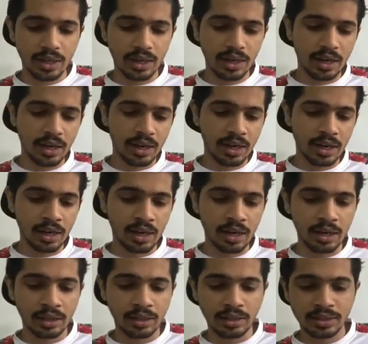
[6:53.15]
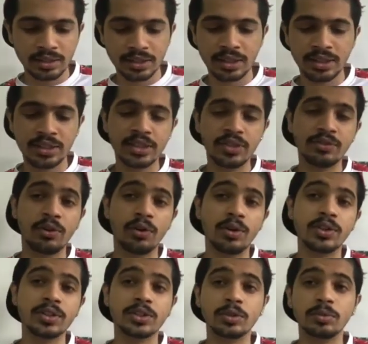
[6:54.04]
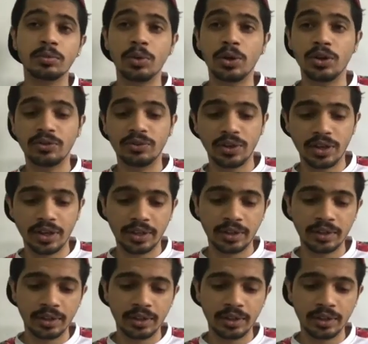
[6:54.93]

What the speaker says: and it's easier for us to modify it.